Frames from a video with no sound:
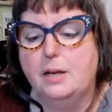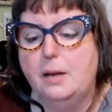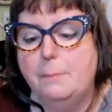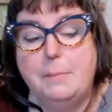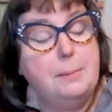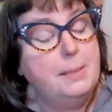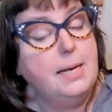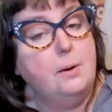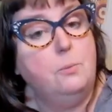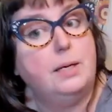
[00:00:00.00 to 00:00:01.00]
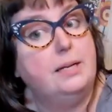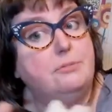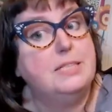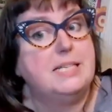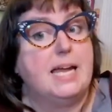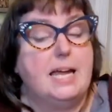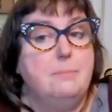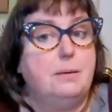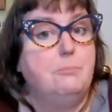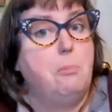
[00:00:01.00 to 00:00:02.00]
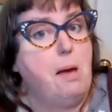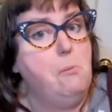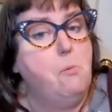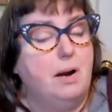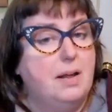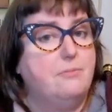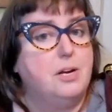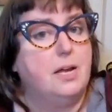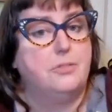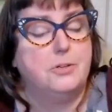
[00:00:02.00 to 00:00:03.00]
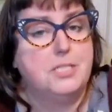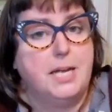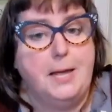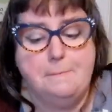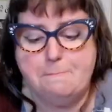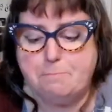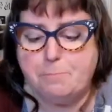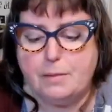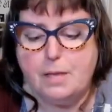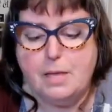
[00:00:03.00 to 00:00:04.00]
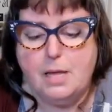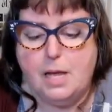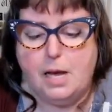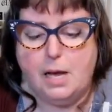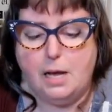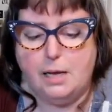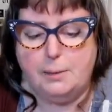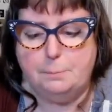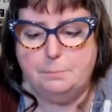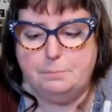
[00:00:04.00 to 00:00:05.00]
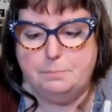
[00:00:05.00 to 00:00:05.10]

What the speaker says: Maybe not one every day, but about one every other day. And